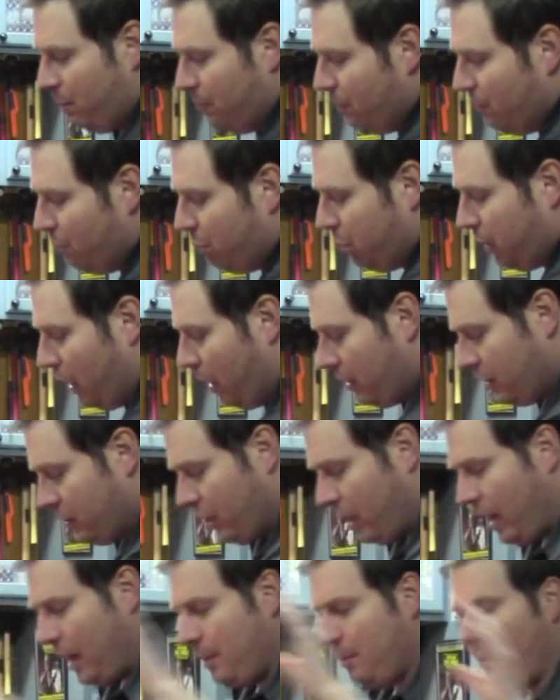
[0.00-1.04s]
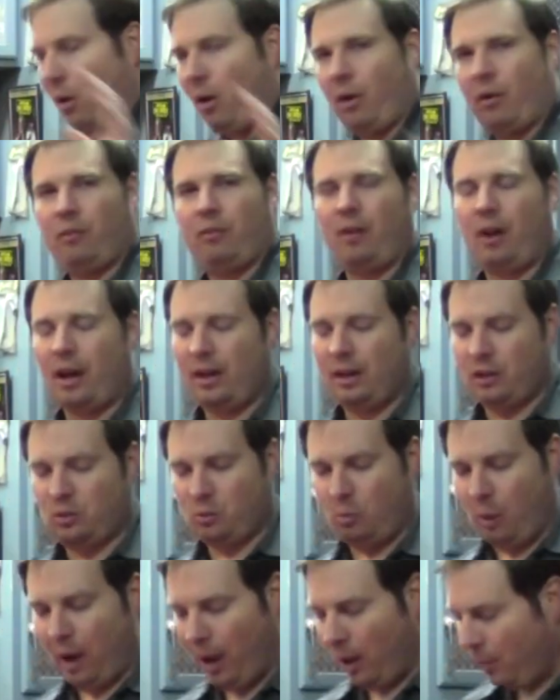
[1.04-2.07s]
plug type are fine
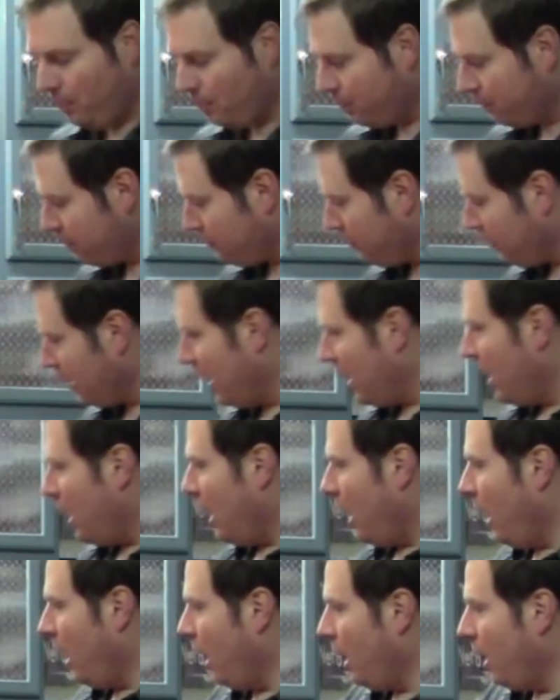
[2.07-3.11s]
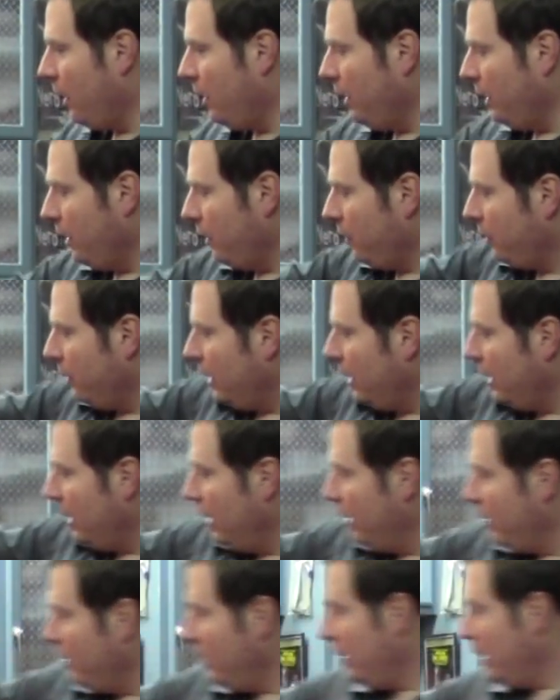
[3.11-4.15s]
as well. The other thing
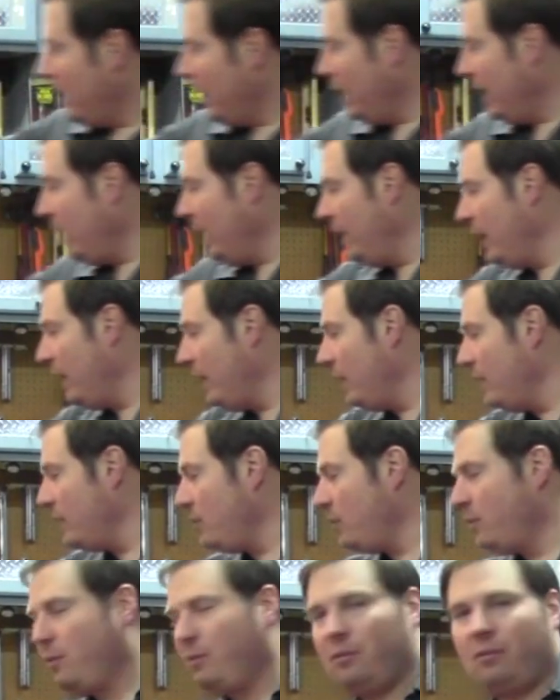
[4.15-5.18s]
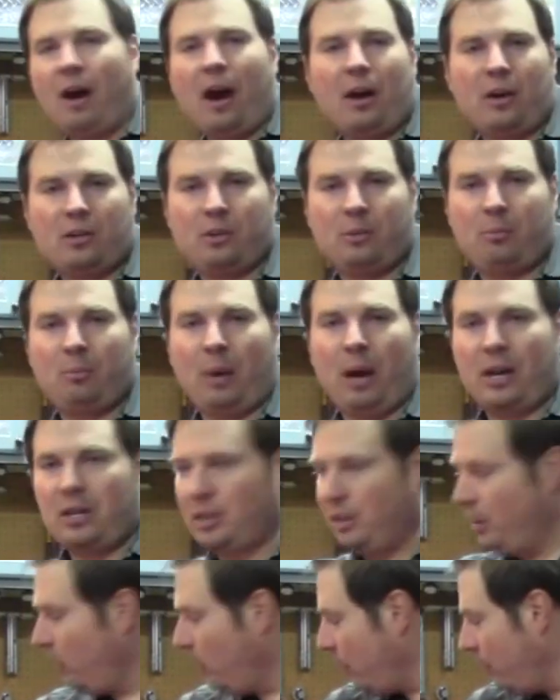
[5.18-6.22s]
here is fire
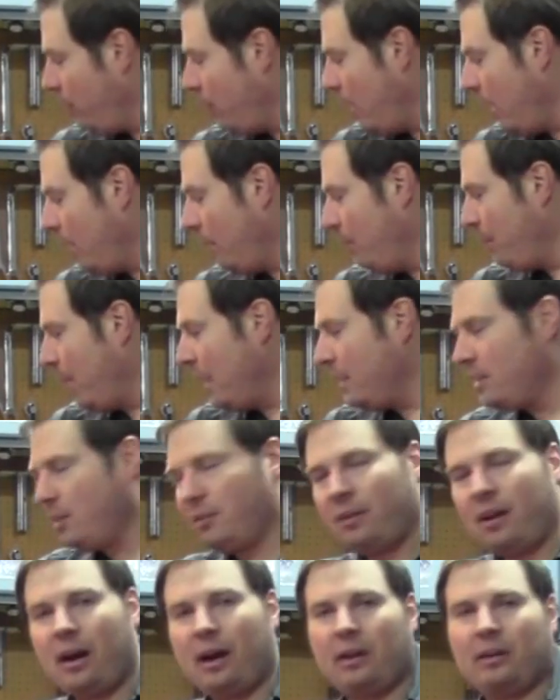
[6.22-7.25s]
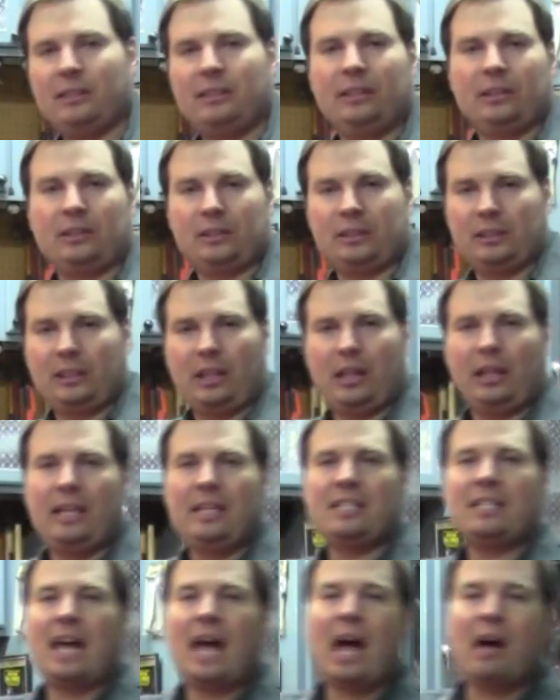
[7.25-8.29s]
suppression, or basic fire extinguishers. At
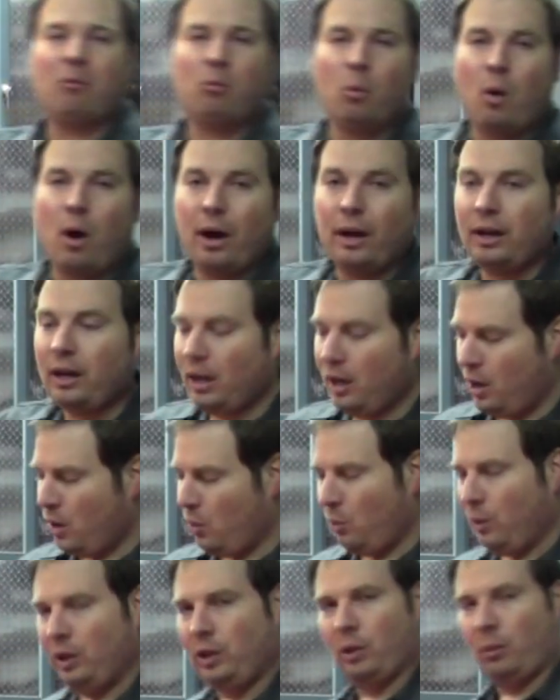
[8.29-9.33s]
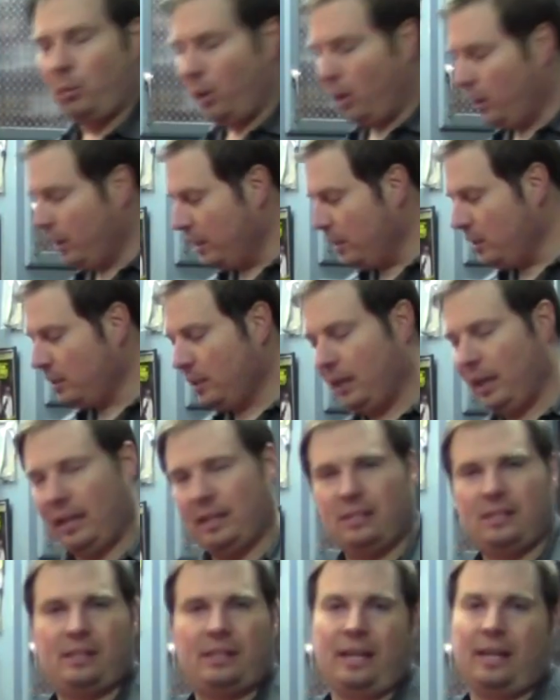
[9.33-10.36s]
least have one when you're working, in
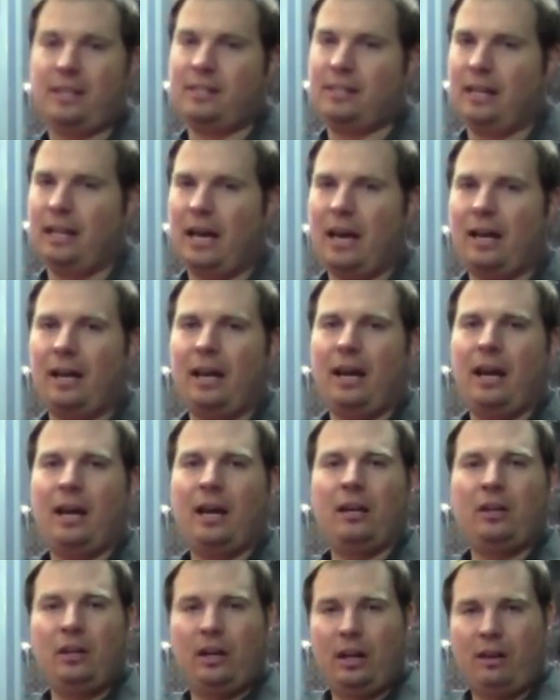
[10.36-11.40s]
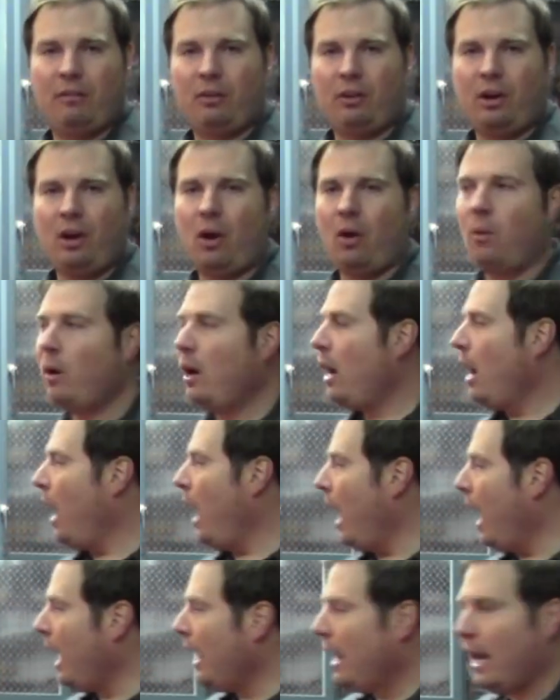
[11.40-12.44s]
case things get out of hand. You never know.
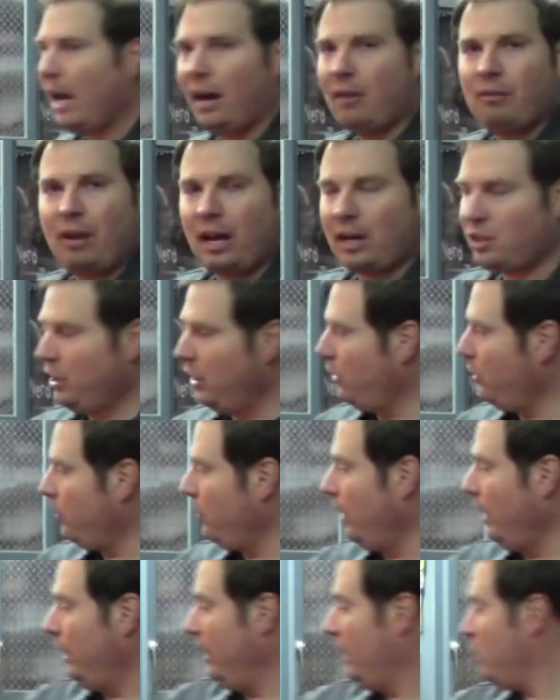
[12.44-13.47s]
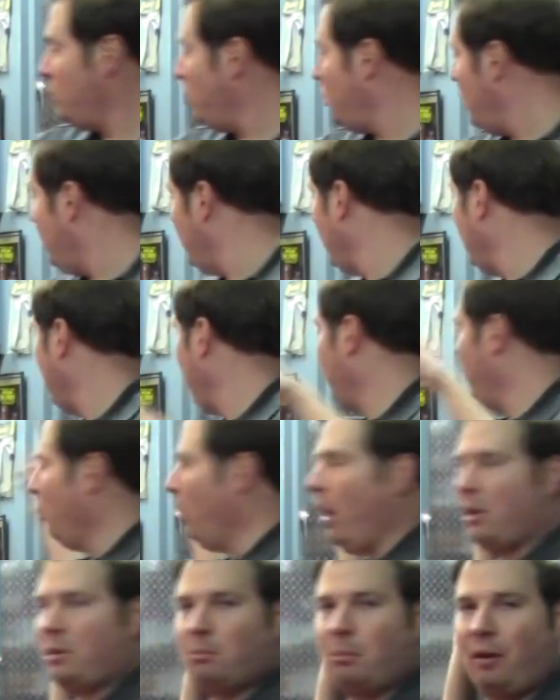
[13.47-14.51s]
I have actually 3. This one, if you
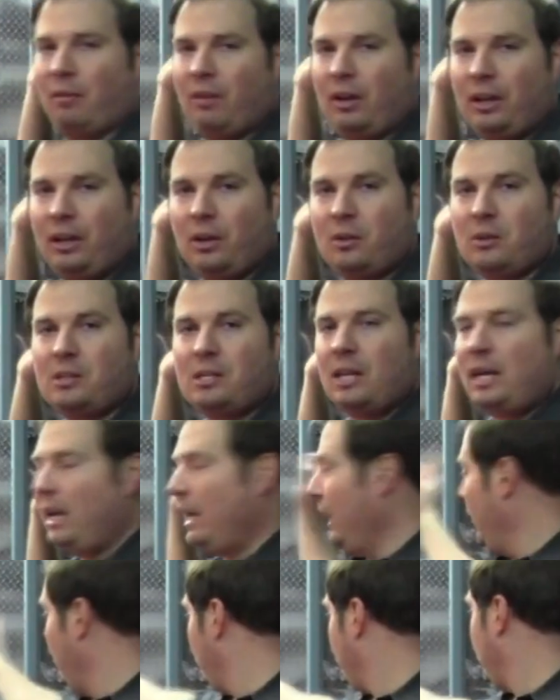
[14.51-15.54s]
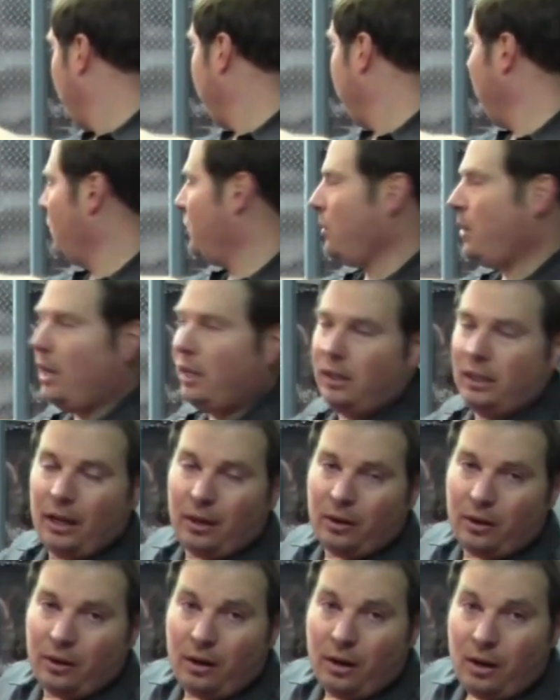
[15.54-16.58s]
watch my videos, it usually sits right
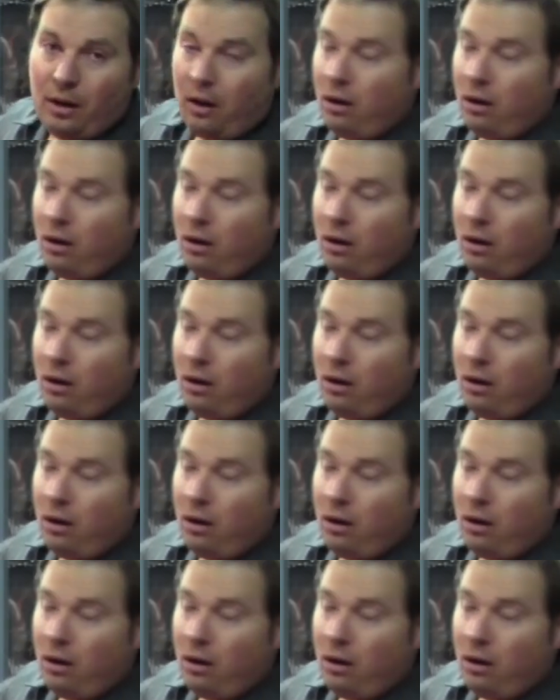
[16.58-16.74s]
there